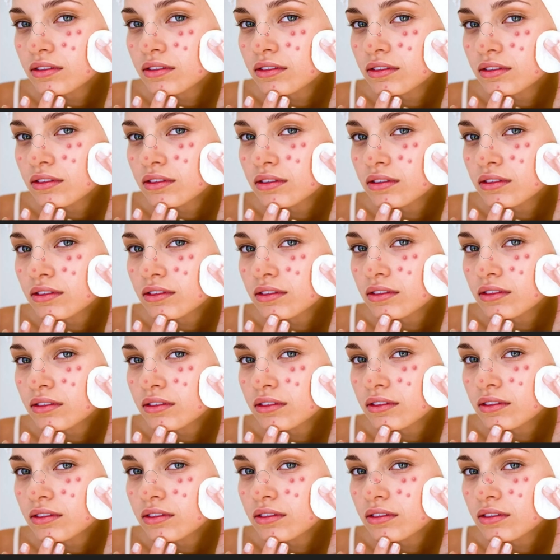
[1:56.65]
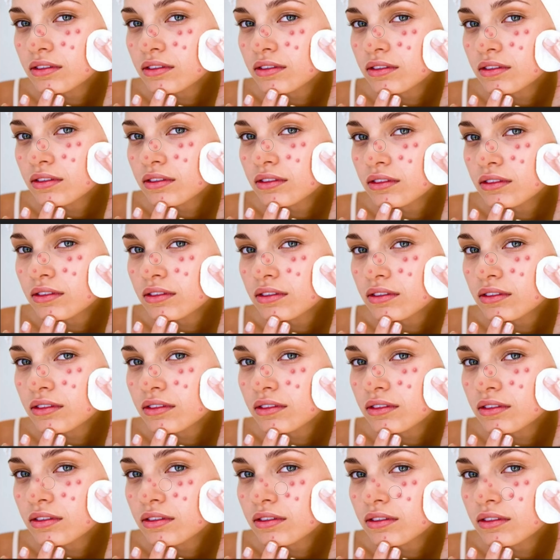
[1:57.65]

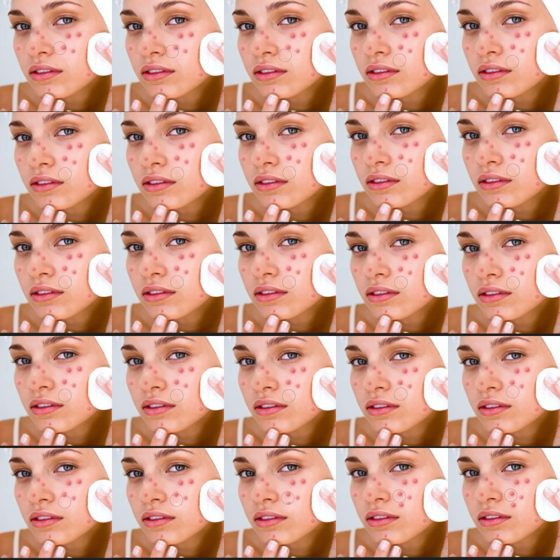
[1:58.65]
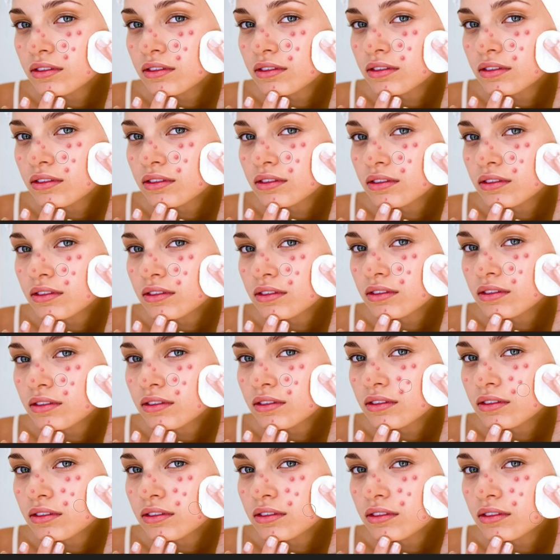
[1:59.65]

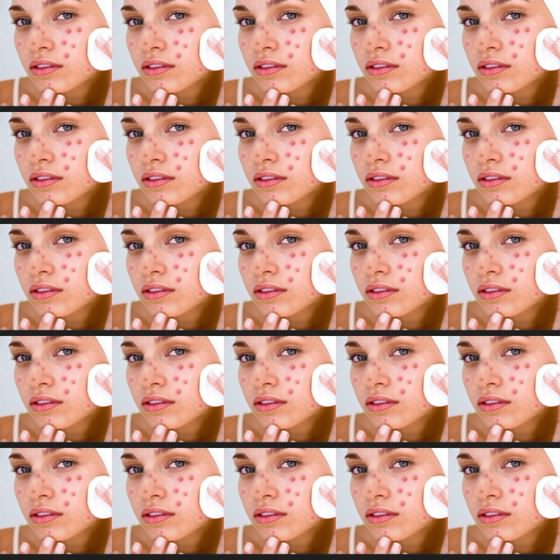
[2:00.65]
Nobody speaks.